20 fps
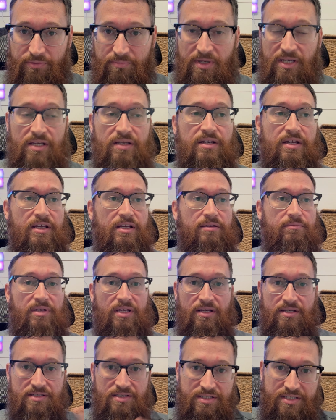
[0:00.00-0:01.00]
me
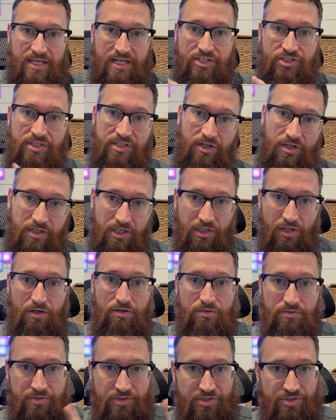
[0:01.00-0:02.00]
because it's actually on
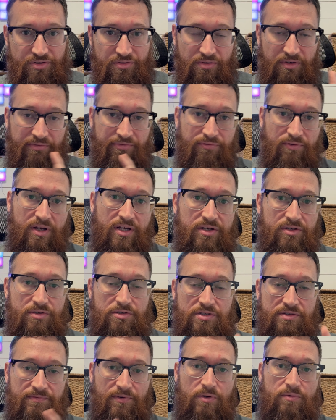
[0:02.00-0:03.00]
loan to a friend
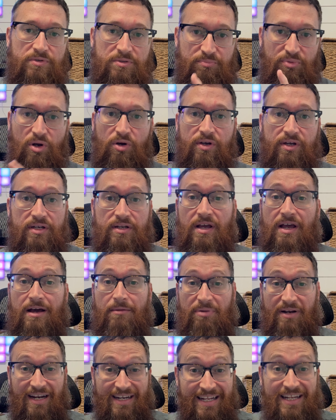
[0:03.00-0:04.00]
whose phone was broken,
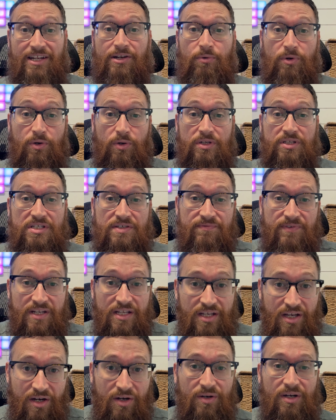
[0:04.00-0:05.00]
but I needed to record this
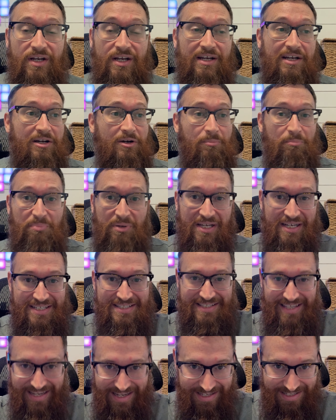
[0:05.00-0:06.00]
video
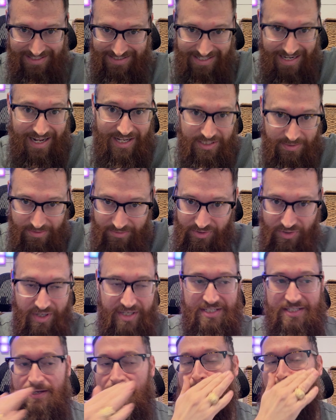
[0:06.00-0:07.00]
because his announcement was
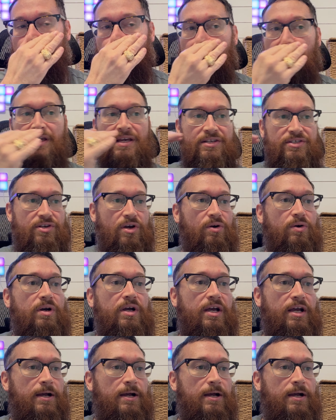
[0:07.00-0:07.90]
crazy. So,